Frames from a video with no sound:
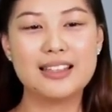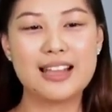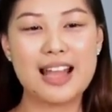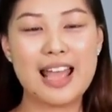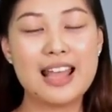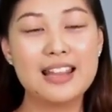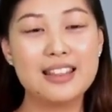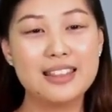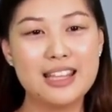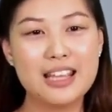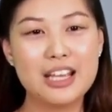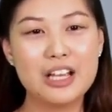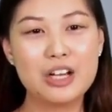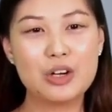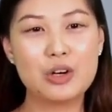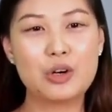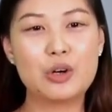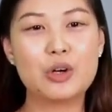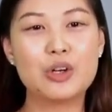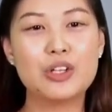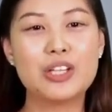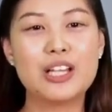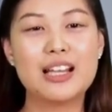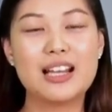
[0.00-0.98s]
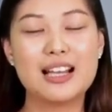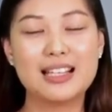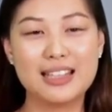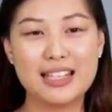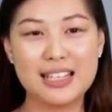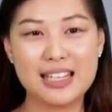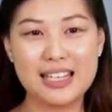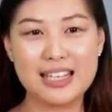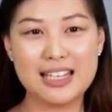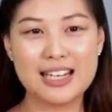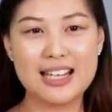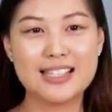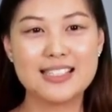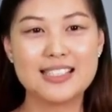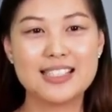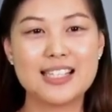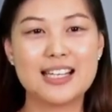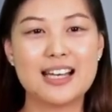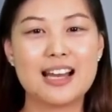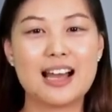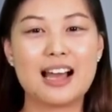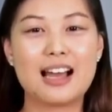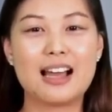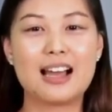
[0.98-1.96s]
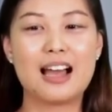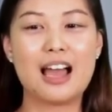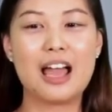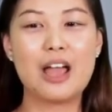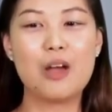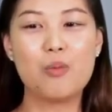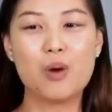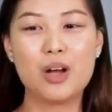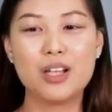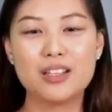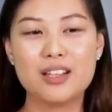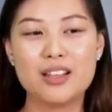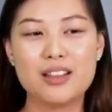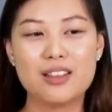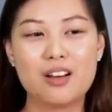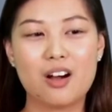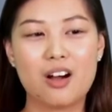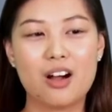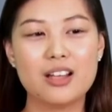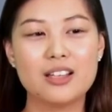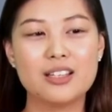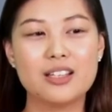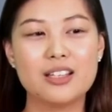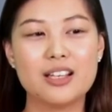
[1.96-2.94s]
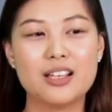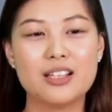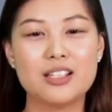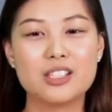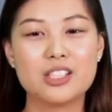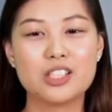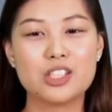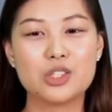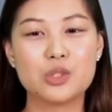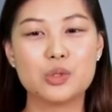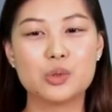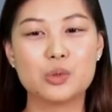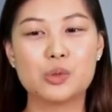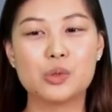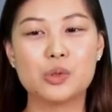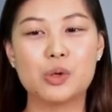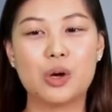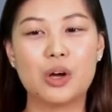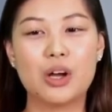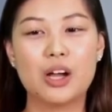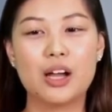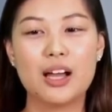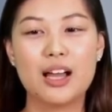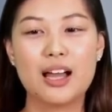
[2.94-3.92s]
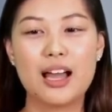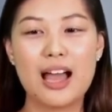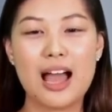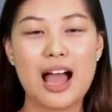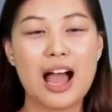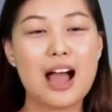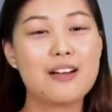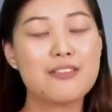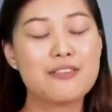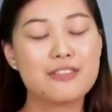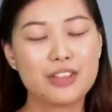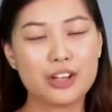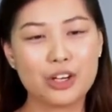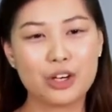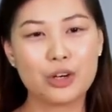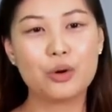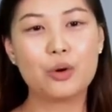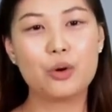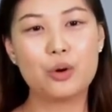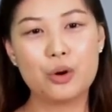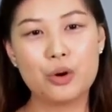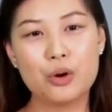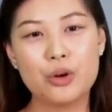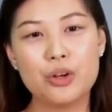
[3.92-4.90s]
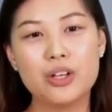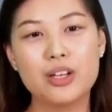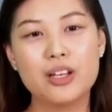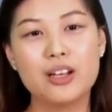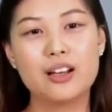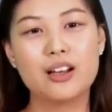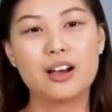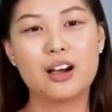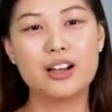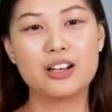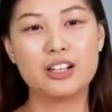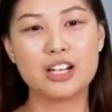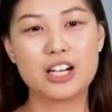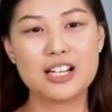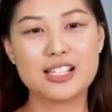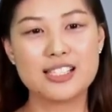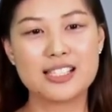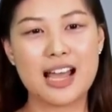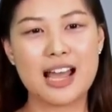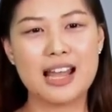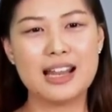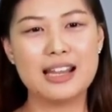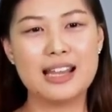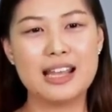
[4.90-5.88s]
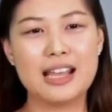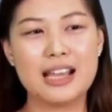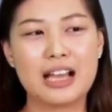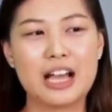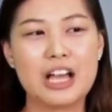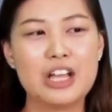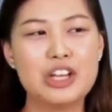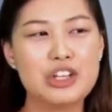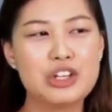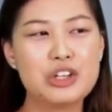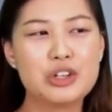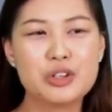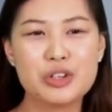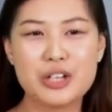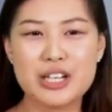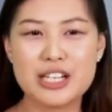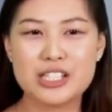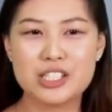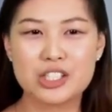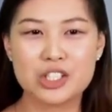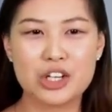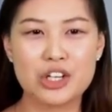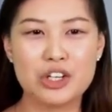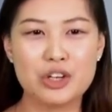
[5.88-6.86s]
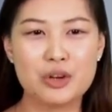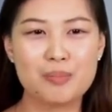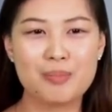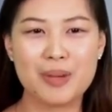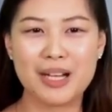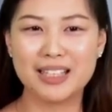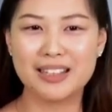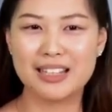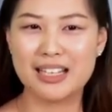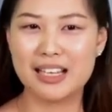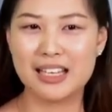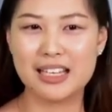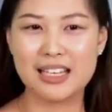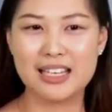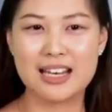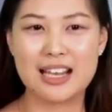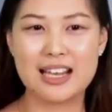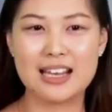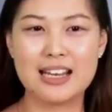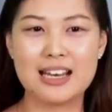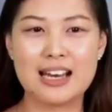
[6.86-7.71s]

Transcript: ending ko na nagtinginan sila, I wanted the audience to have their own understanding. Ano yung reason ng pagtinginan